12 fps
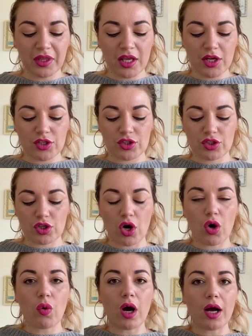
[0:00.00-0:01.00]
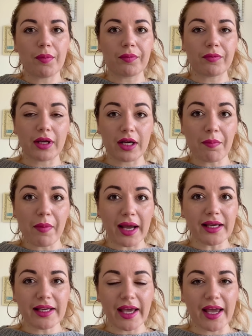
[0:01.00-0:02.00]
So in
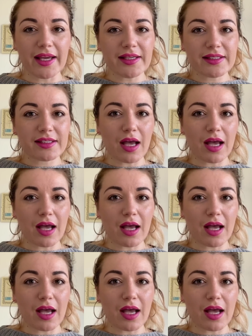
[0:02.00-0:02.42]
my case,